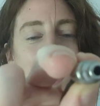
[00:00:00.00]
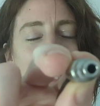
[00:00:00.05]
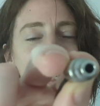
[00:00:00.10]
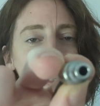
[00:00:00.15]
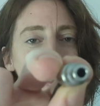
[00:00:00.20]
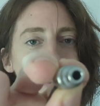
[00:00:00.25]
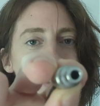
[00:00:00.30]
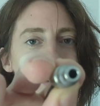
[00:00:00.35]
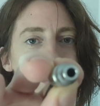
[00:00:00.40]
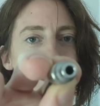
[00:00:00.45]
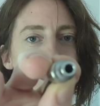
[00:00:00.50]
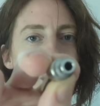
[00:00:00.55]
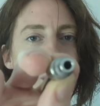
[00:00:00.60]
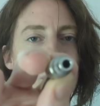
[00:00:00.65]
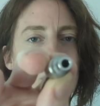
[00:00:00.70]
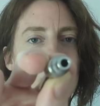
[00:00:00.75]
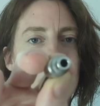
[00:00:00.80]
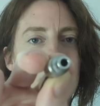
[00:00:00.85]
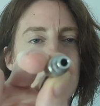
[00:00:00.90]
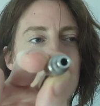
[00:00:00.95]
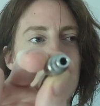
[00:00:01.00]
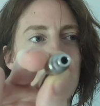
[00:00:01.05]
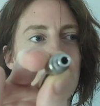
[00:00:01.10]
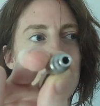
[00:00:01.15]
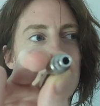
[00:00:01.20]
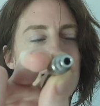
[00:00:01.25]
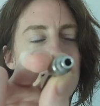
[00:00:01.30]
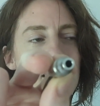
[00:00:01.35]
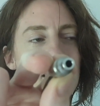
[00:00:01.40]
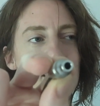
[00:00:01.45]
And the problem with
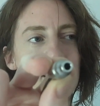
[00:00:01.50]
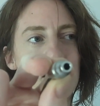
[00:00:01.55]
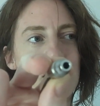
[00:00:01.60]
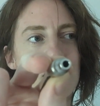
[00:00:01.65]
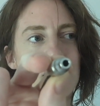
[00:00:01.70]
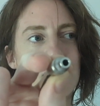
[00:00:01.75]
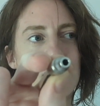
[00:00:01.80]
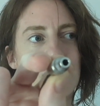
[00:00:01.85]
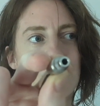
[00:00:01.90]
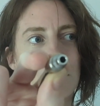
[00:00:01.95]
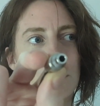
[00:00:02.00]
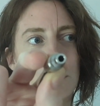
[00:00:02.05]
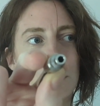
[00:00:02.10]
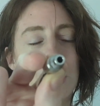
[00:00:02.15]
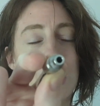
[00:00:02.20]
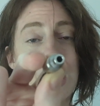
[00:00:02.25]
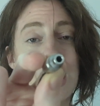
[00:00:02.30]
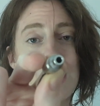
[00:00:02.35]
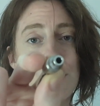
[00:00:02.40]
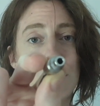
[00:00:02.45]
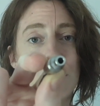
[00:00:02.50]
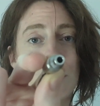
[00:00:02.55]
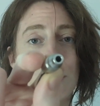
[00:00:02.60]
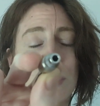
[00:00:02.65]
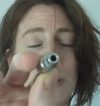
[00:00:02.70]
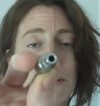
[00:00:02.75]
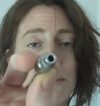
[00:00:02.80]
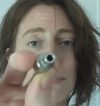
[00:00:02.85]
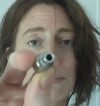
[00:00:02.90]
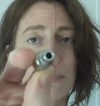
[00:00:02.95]
this is the cable
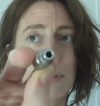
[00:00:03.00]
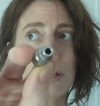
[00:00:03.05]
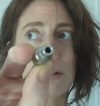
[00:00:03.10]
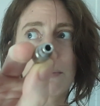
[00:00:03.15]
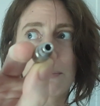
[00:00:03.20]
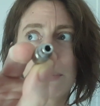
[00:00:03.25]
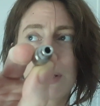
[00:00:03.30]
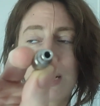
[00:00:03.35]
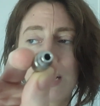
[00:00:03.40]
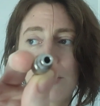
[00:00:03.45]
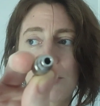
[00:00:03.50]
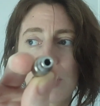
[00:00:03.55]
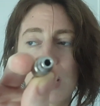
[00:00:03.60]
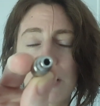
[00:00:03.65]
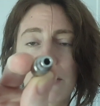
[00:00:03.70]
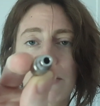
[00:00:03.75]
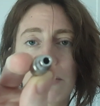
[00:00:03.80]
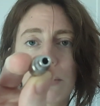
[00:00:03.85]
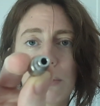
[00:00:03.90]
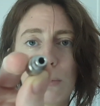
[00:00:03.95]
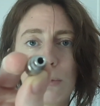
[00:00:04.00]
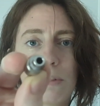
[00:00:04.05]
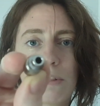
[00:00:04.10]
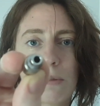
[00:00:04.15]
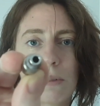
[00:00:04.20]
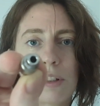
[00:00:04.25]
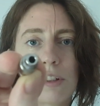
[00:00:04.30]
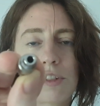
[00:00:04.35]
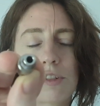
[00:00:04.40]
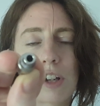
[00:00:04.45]
is mini jack to
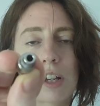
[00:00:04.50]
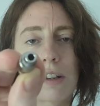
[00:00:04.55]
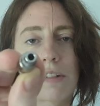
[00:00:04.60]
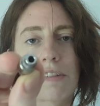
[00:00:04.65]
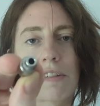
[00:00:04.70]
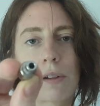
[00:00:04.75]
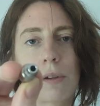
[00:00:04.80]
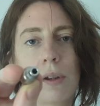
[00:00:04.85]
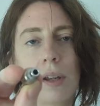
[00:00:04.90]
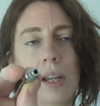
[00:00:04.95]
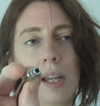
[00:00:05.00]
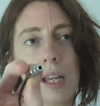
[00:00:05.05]
1/4-inch jack, so